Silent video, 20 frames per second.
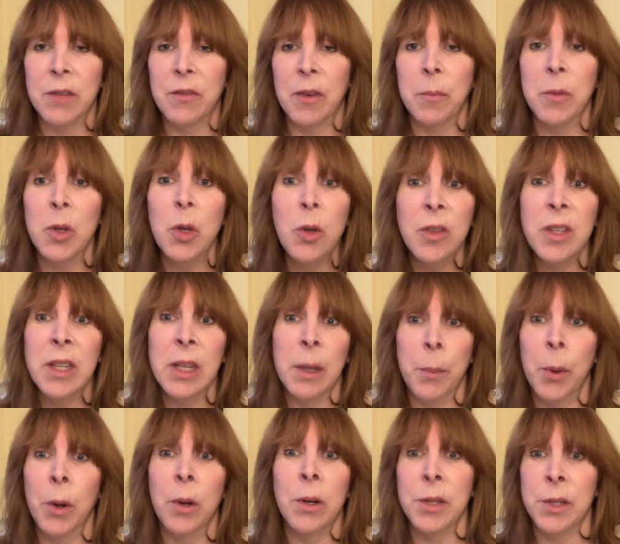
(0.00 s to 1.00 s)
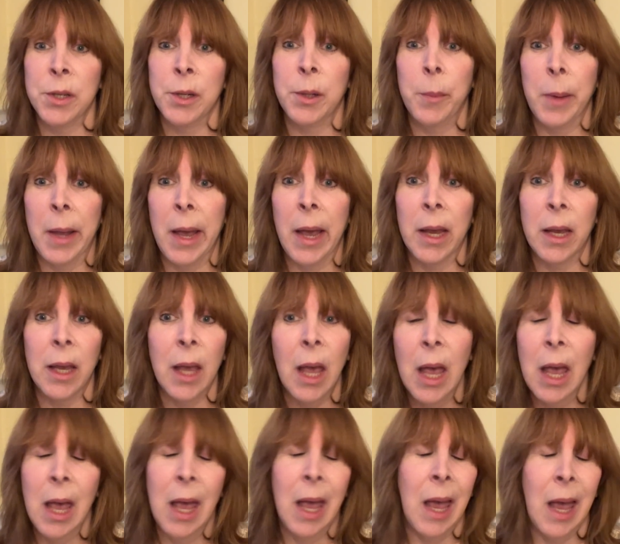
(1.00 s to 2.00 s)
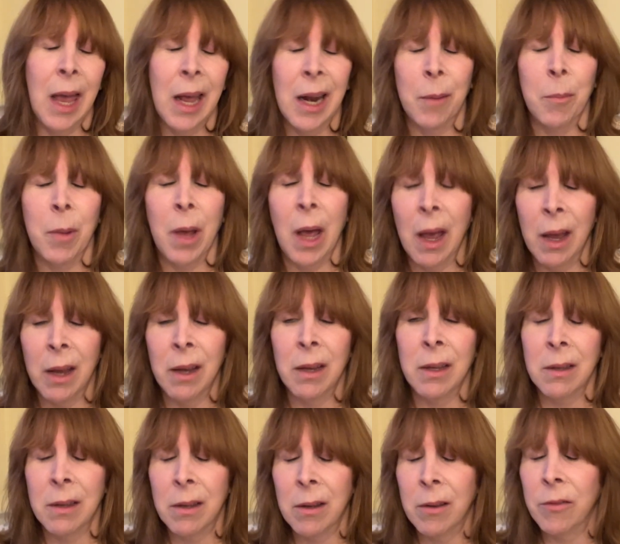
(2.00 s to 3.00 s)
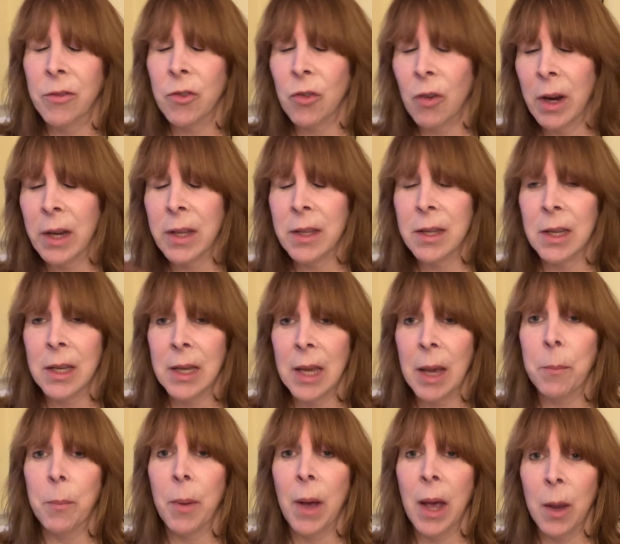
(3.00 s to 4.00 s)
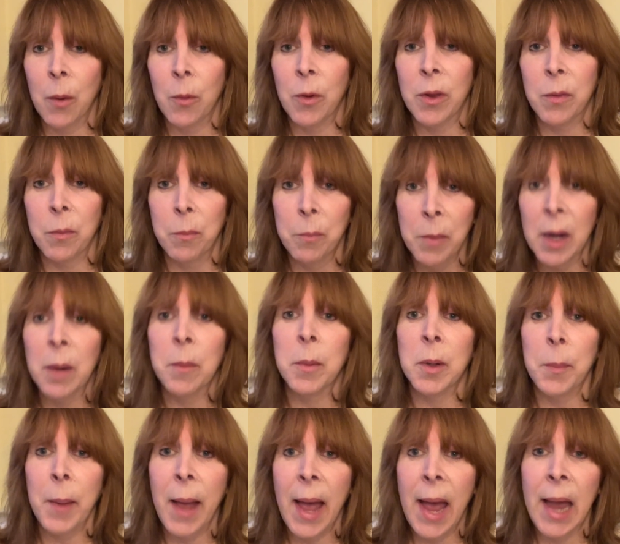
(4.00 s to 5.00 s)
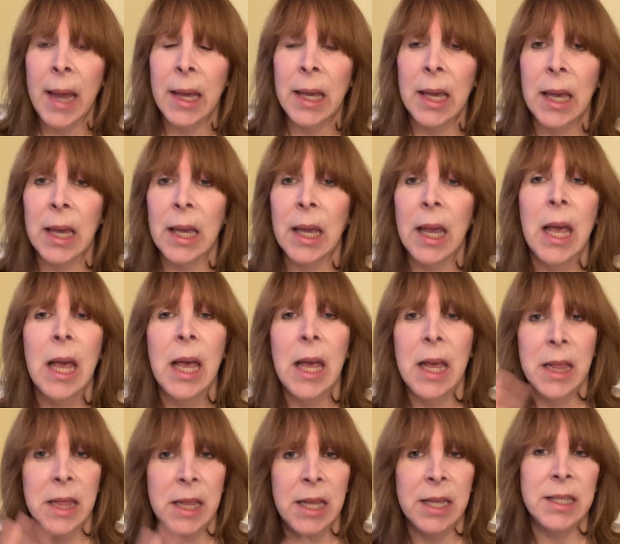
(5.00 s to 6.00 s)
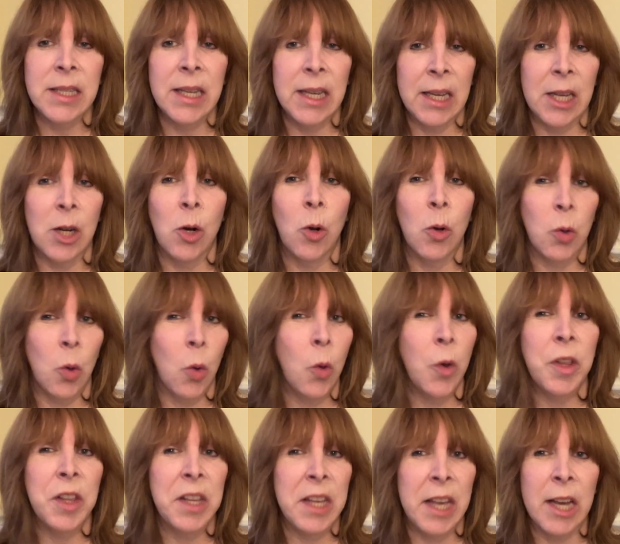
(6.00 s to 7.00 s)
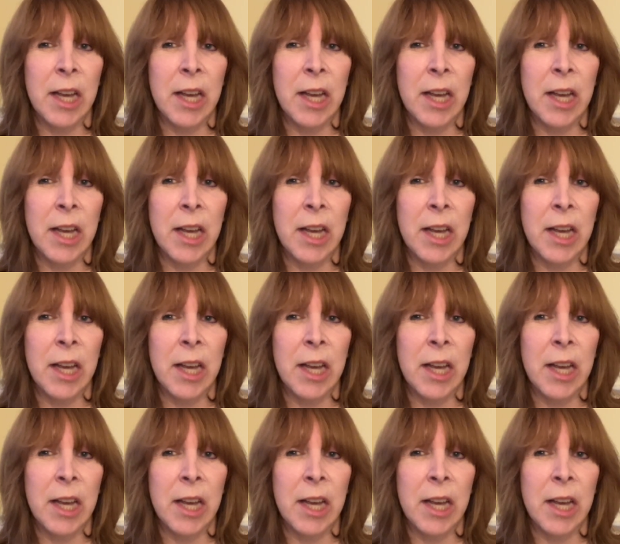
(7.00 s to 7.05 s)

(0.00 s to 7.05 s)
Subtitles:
if I'm using a personal bag and I'm kind of trying to get by with minimal packing, this thing can hold all the